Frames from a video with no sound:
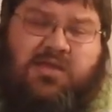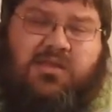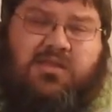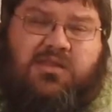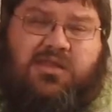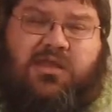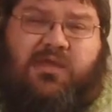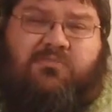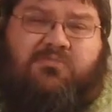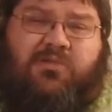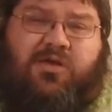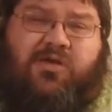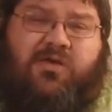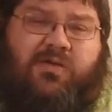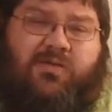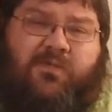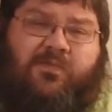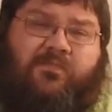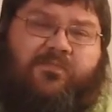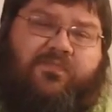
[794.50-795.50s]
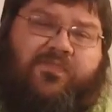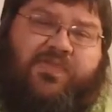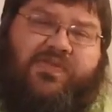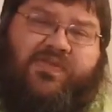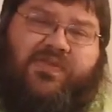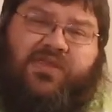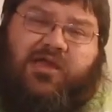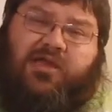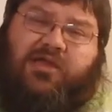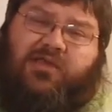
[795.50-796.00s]
Vietnam,
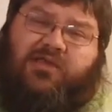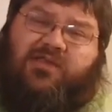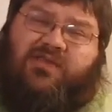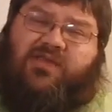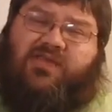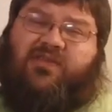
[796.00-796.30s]
studs